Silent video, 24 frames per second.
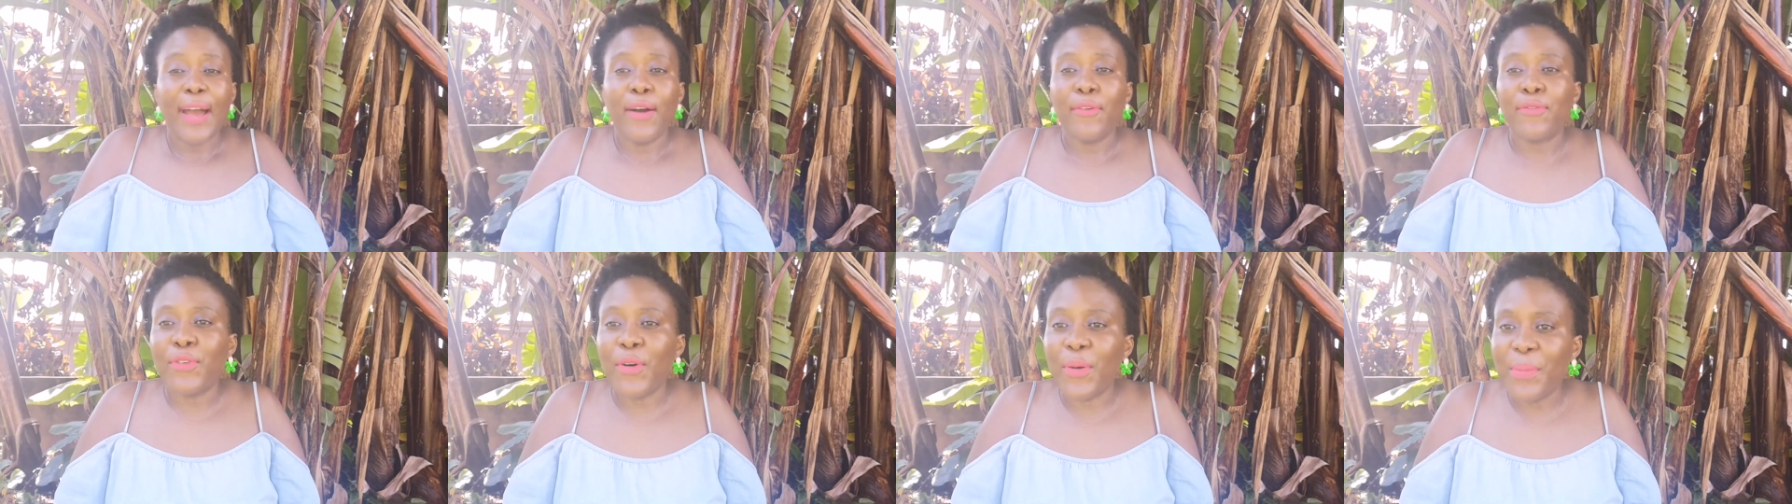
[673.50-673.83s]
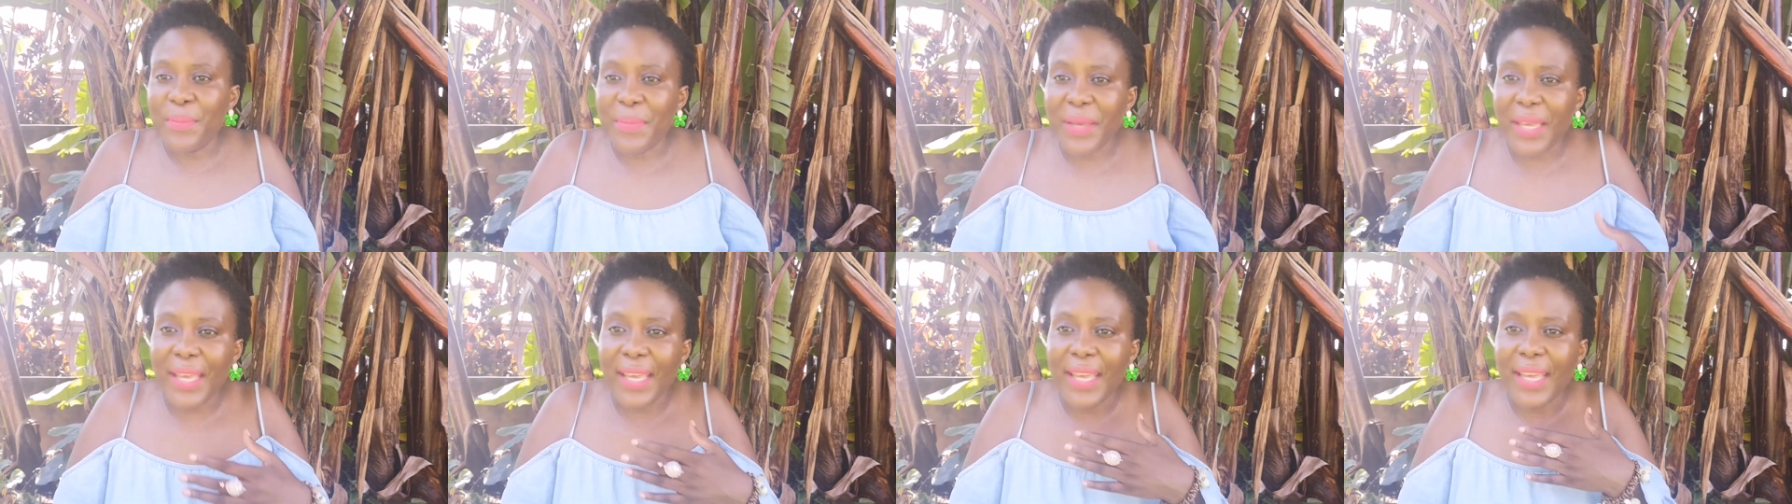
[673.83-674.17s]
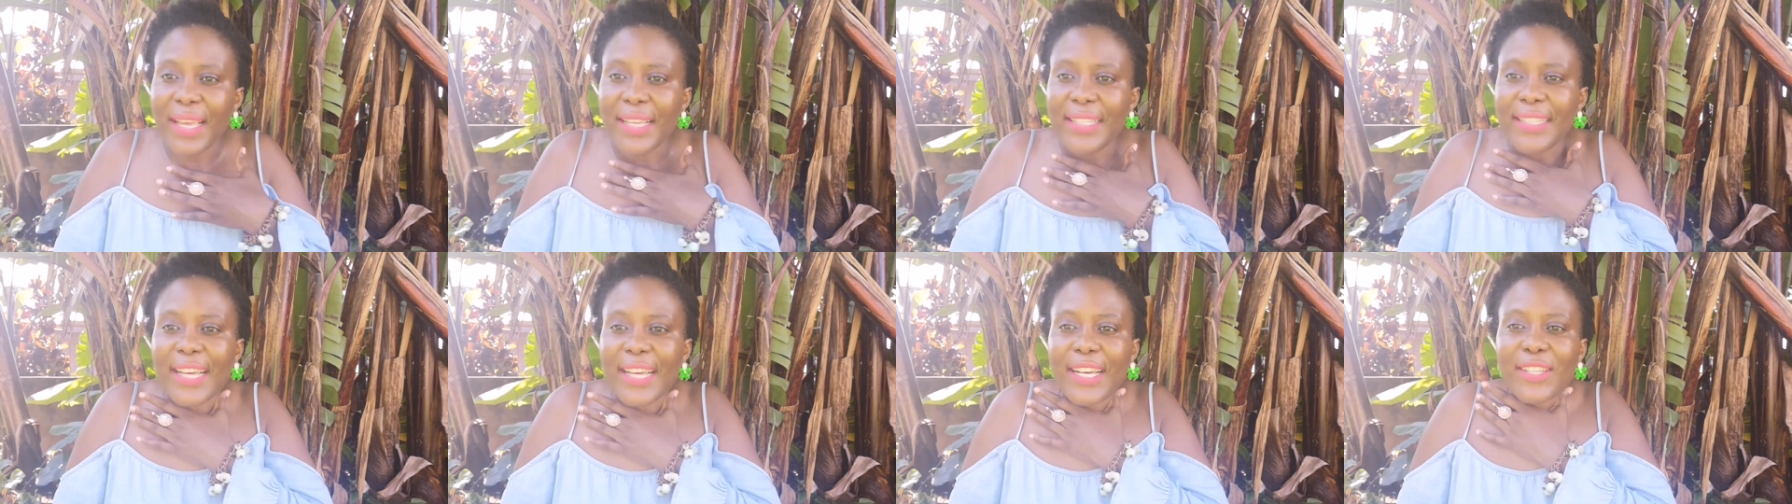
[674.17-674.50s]
for me,
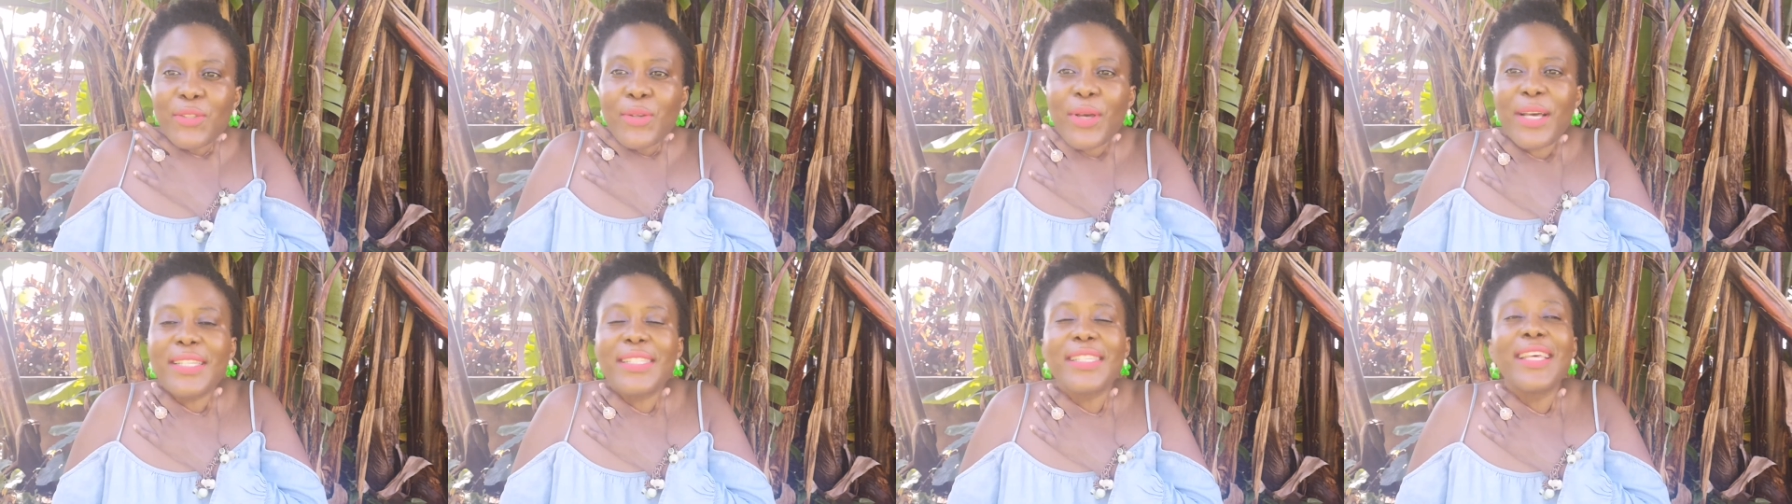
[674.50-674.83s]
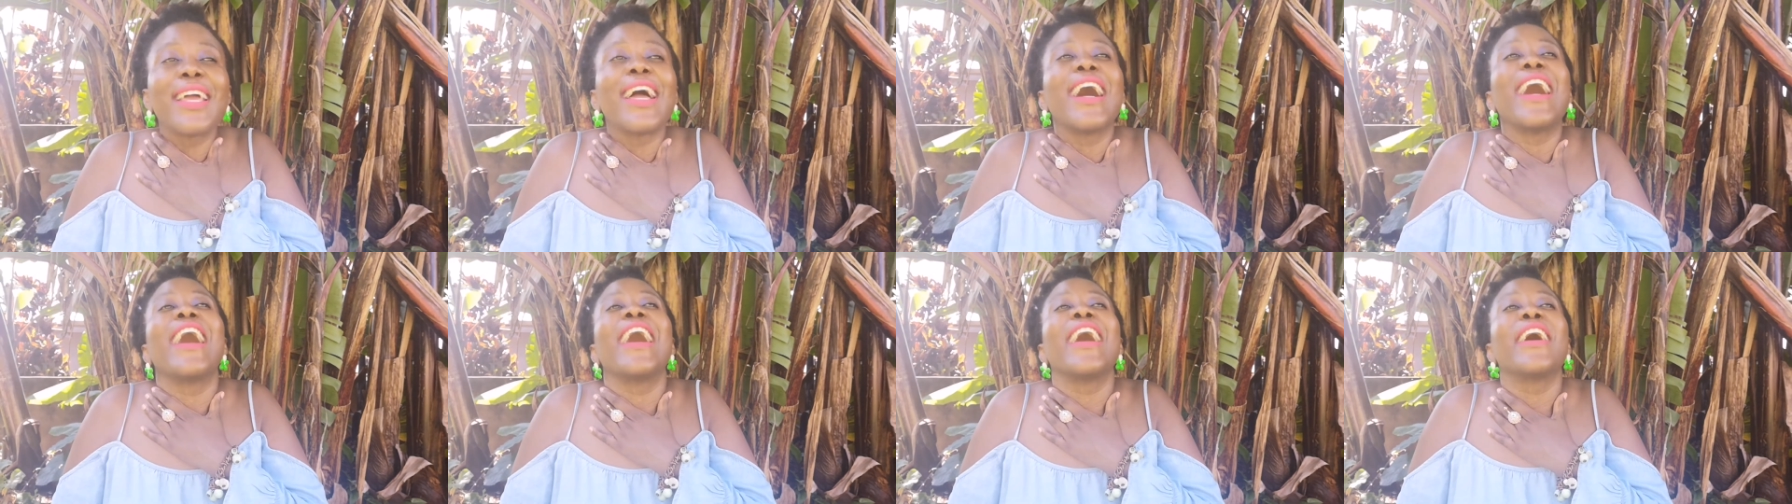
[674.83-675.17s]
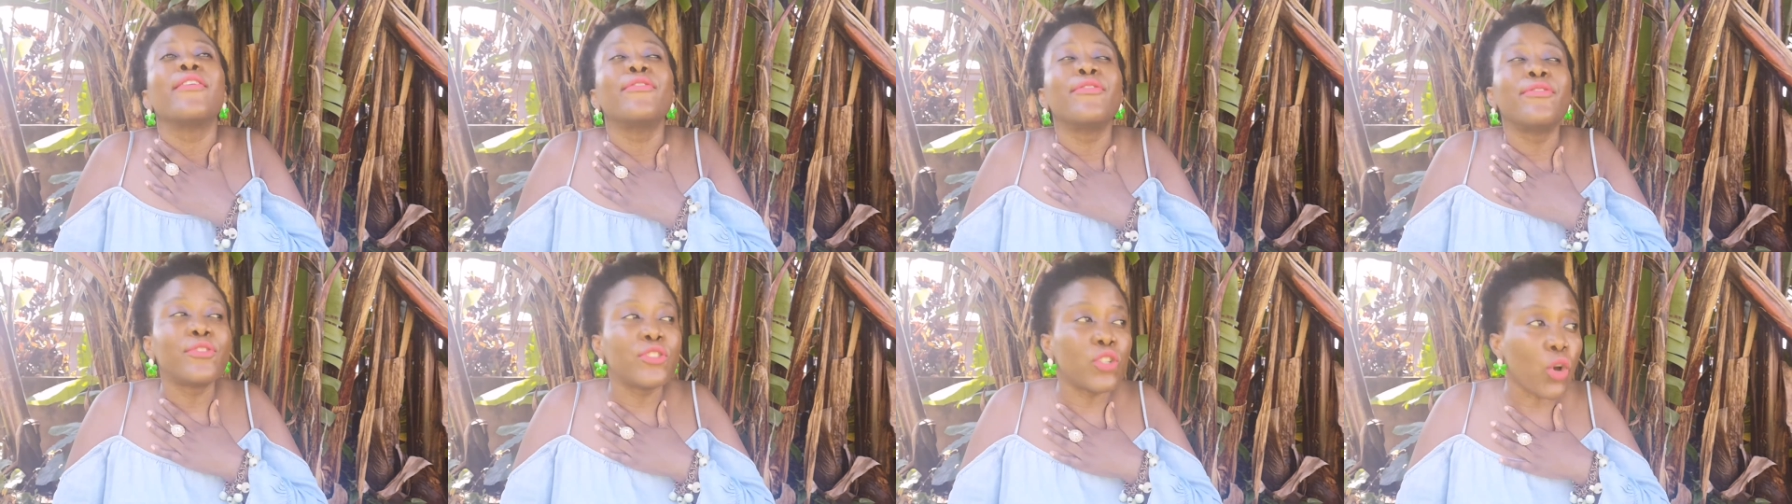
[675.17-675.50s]
that's why I say I
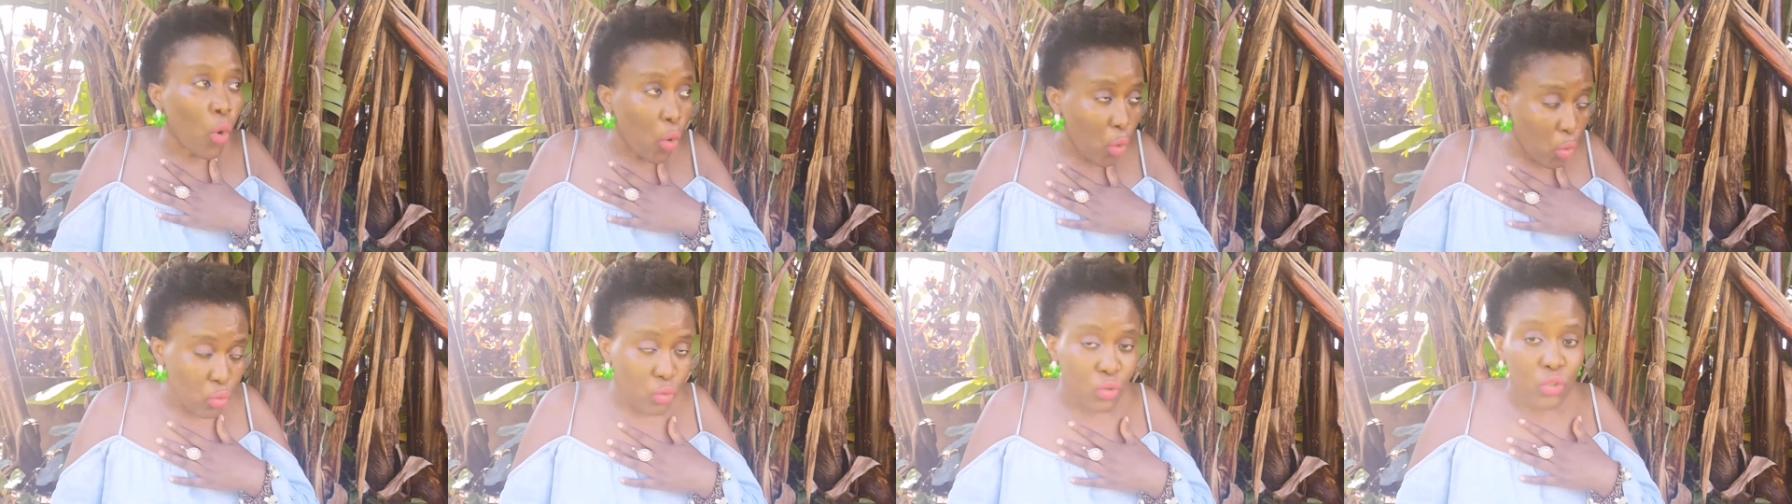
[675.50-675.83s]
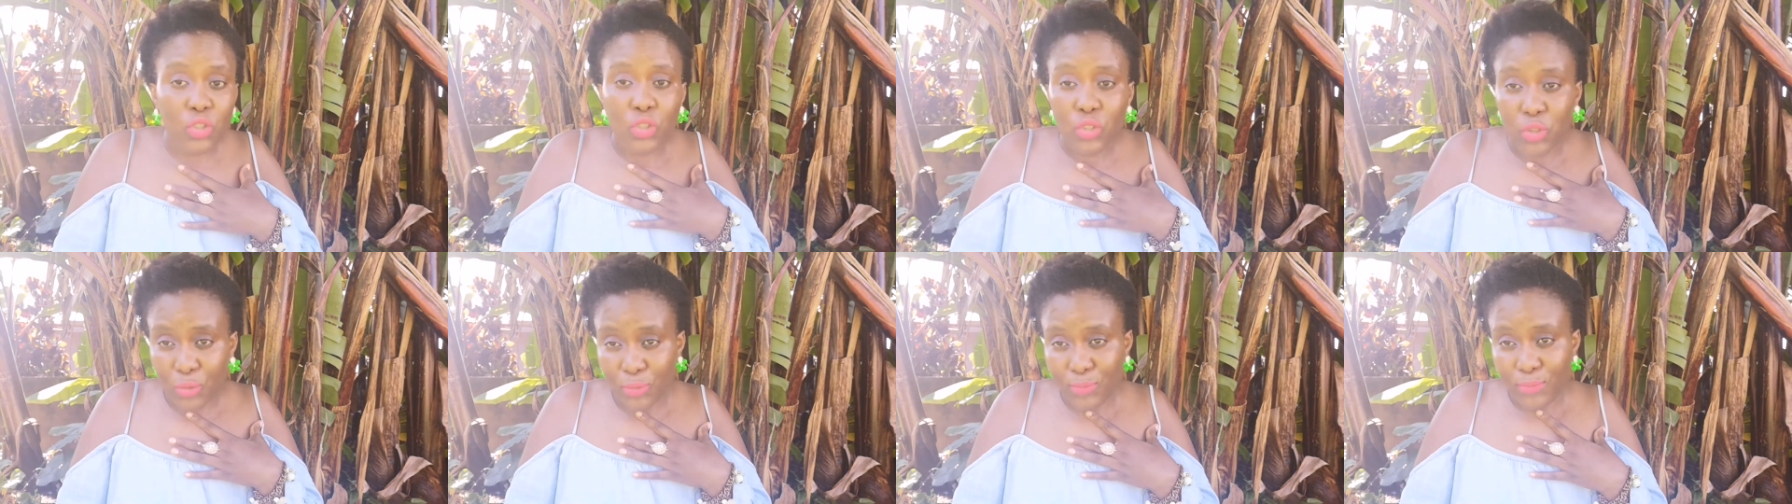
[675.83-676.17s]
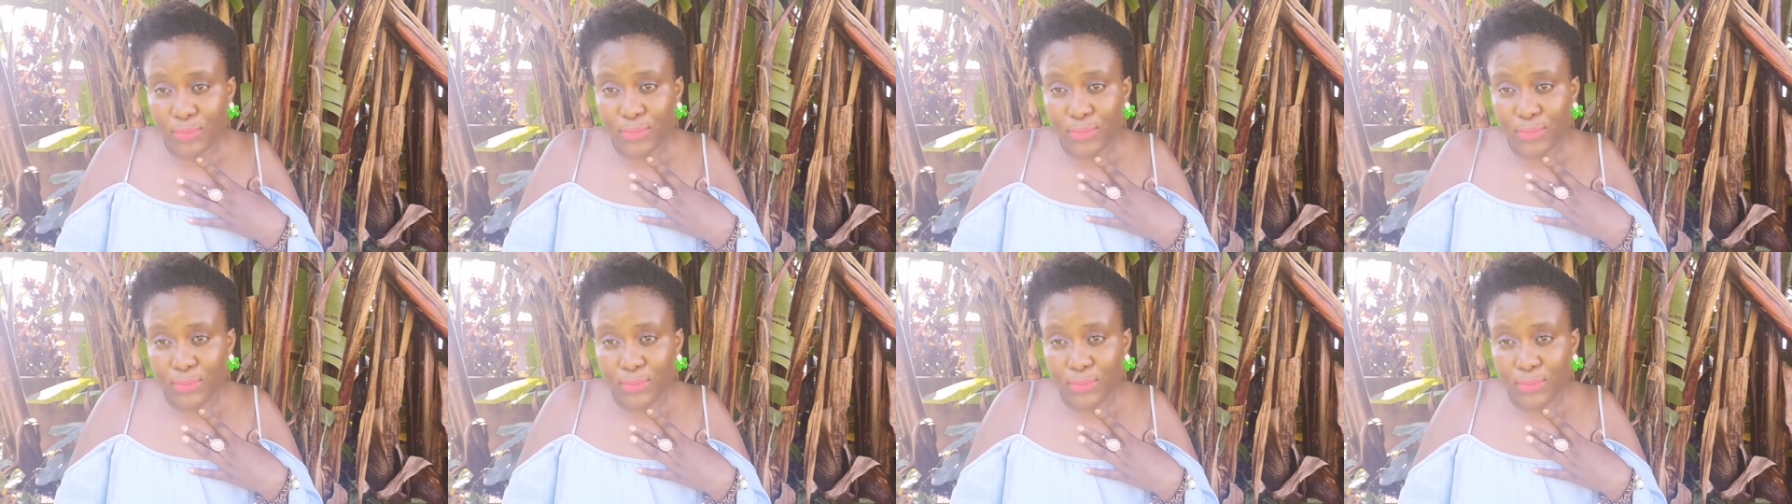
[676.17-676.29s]
have told